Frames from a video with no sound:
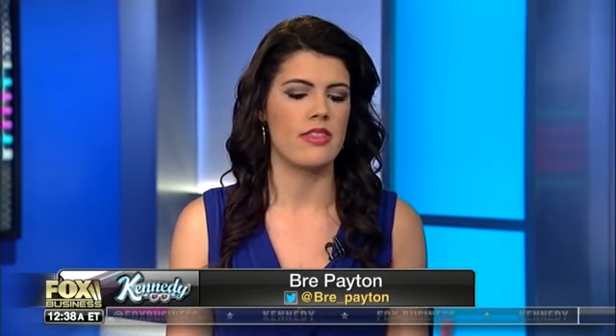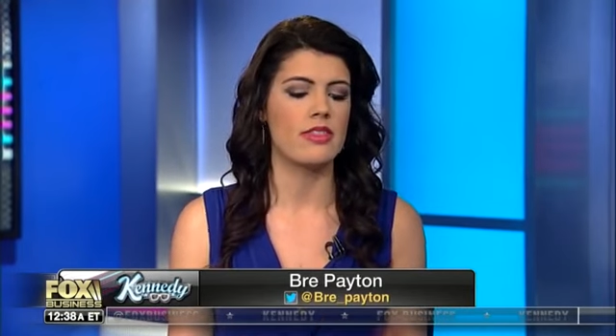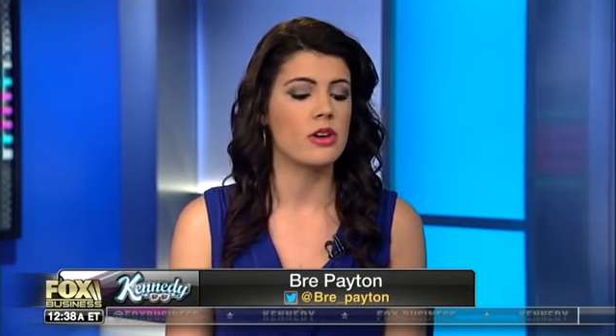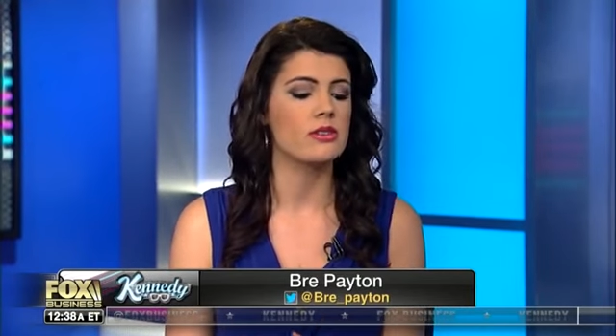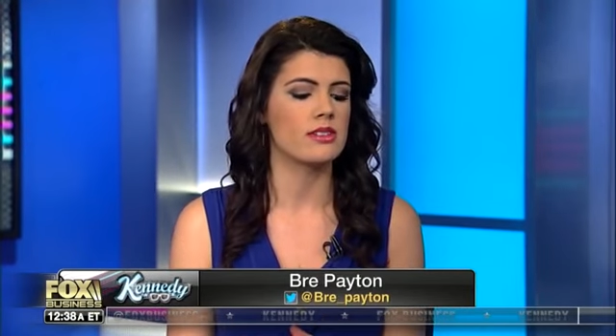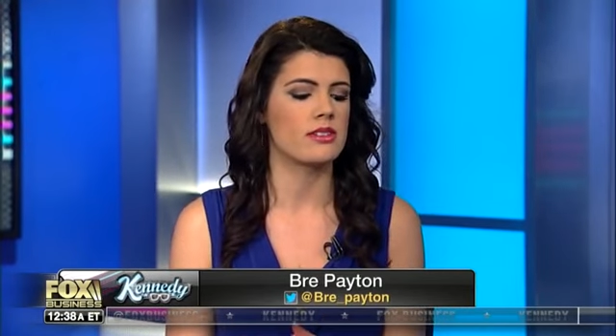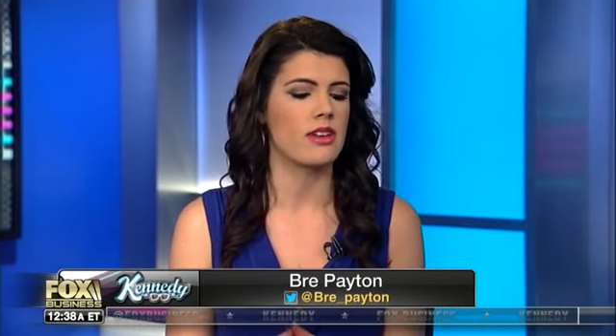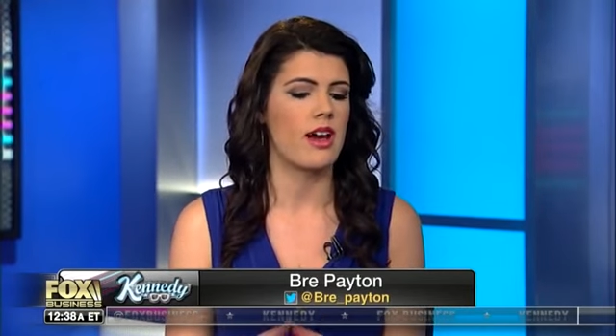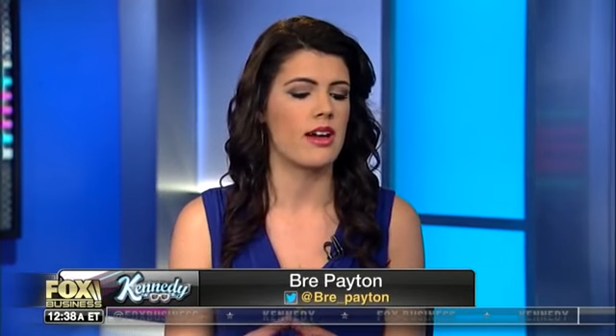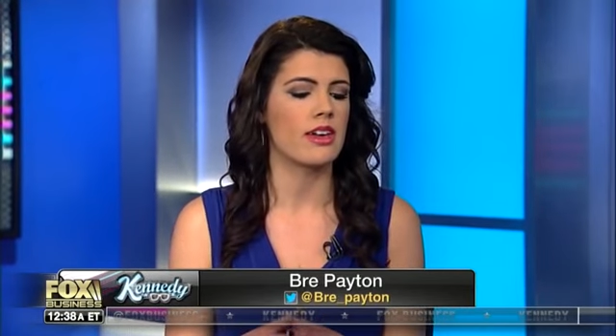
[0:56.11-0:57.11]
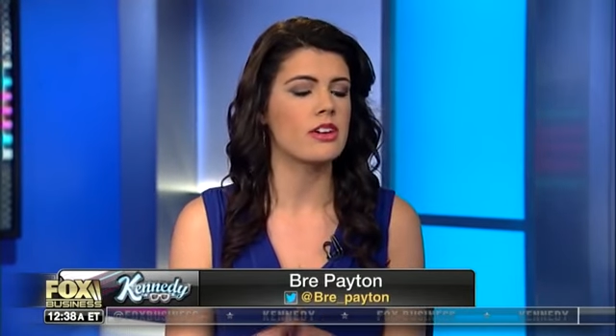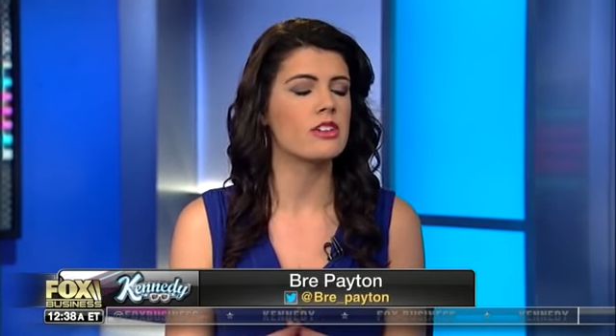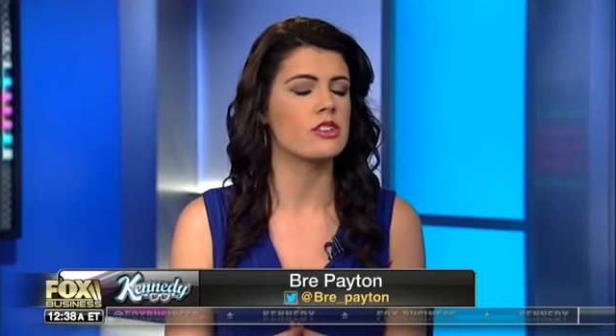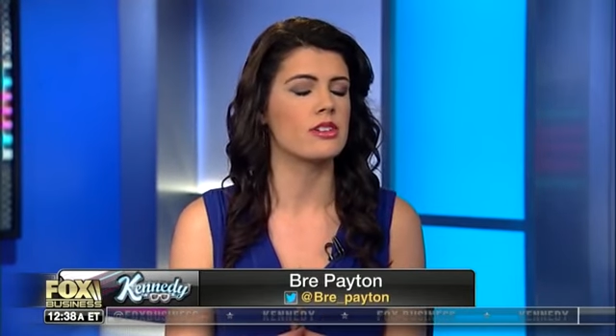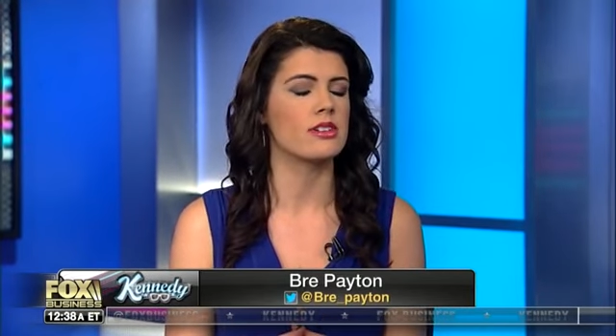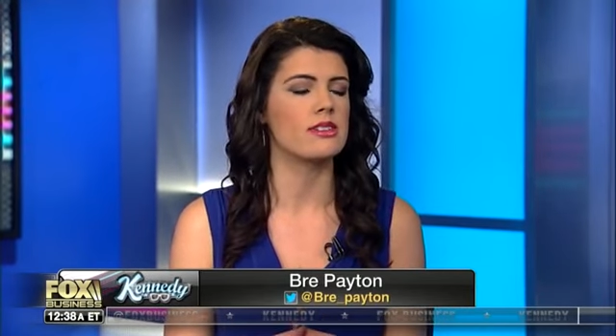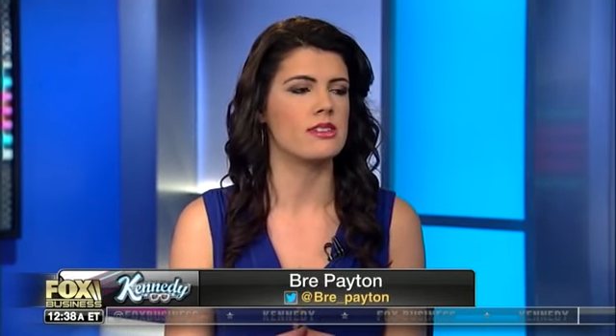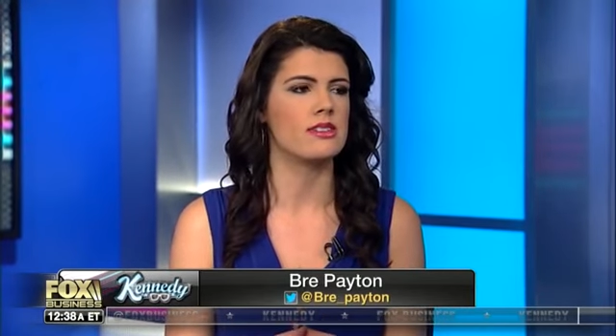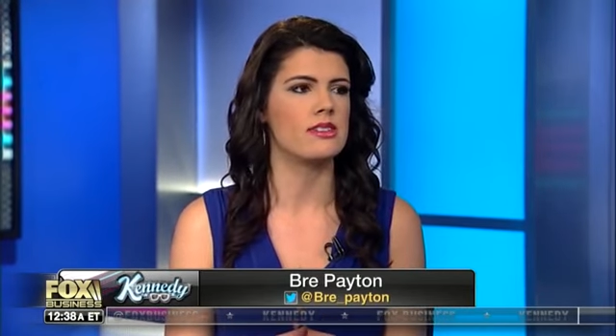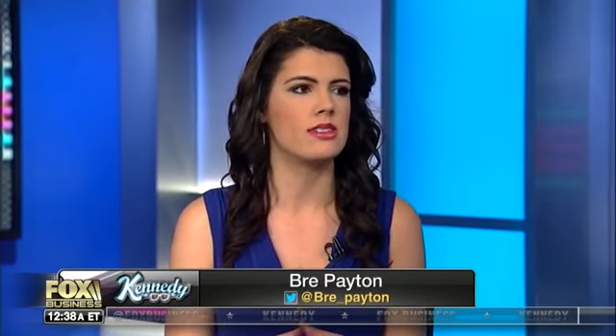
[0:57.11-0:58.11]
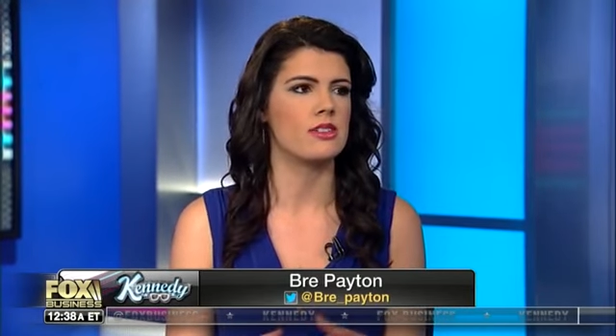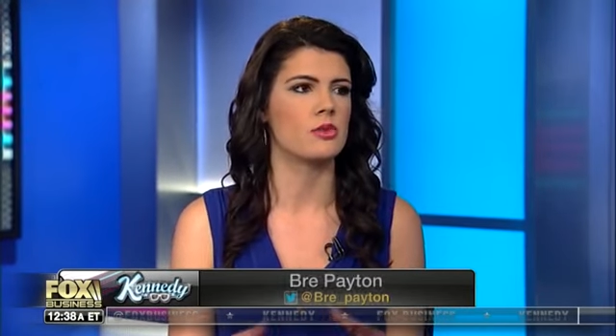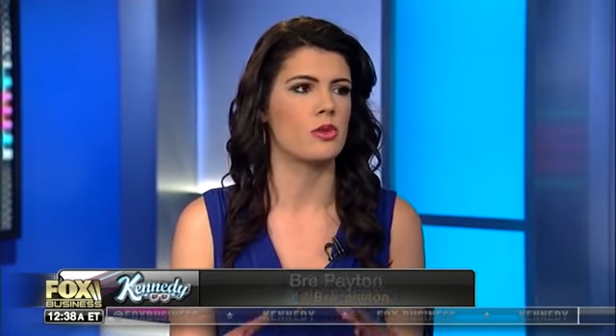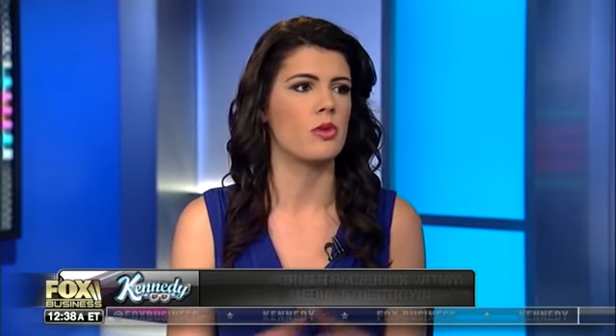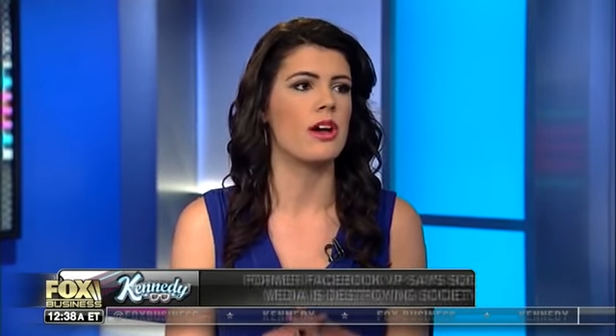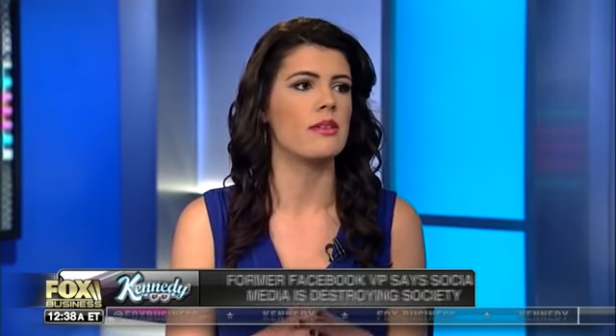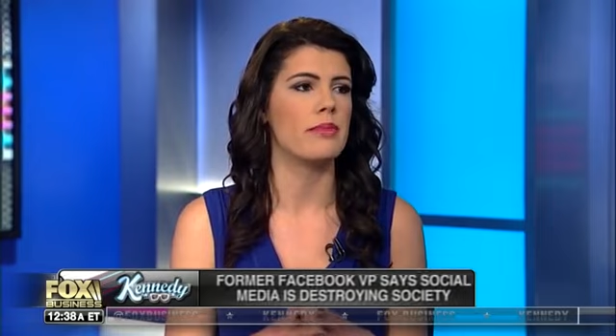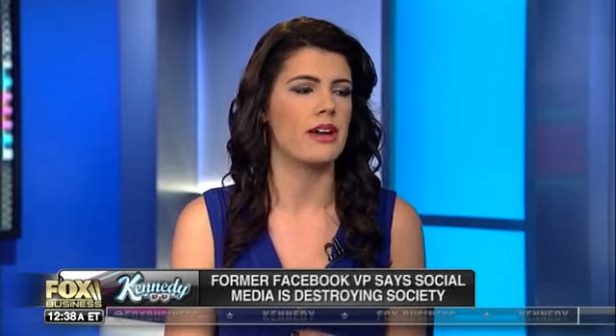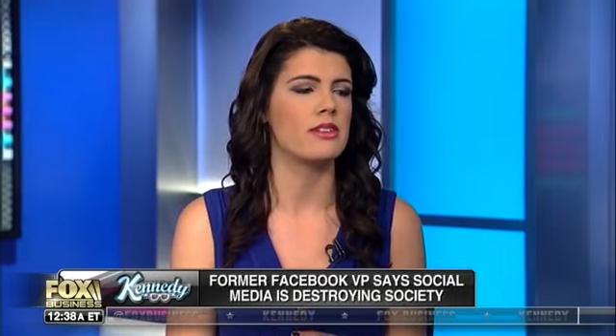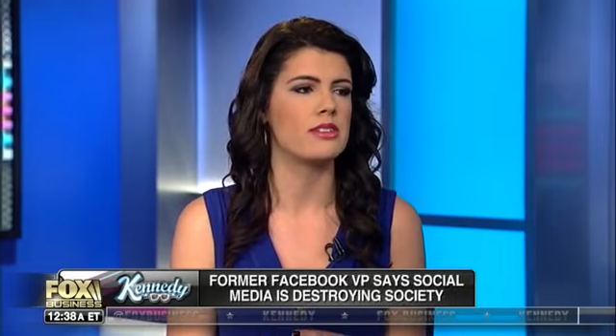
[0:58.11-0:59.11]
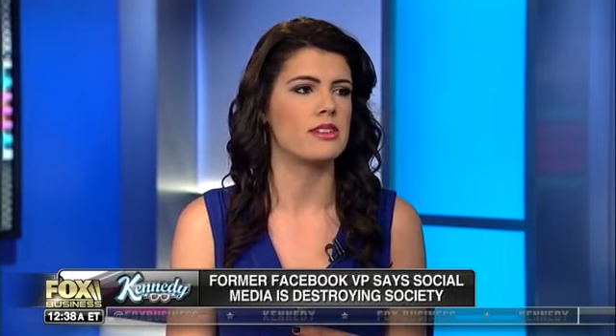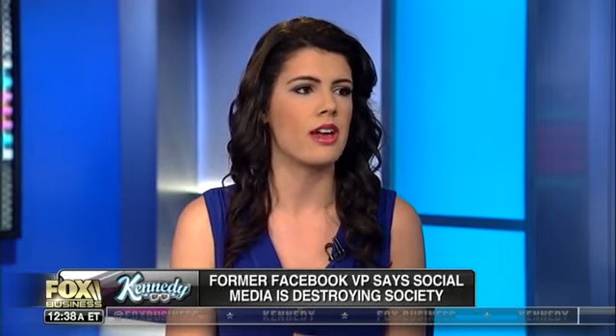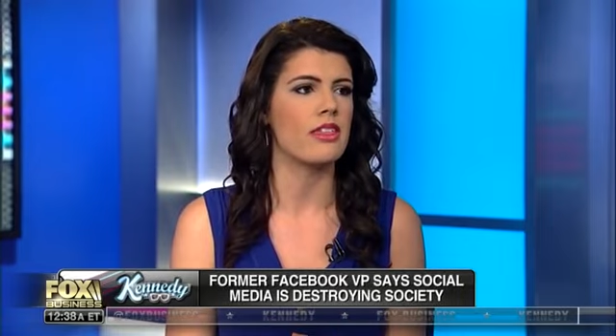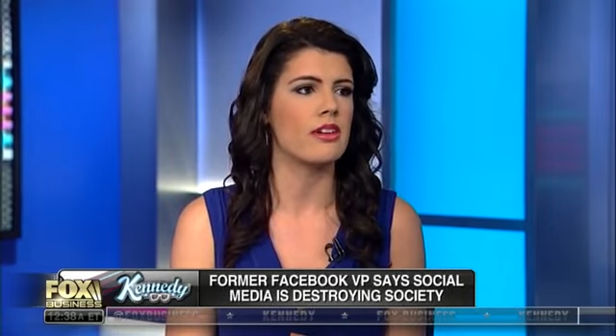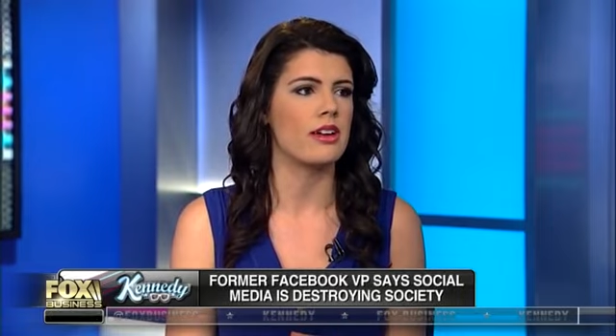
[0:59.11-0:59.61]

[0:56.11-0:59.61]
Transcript: And those uh, character consistencies were what bound us together.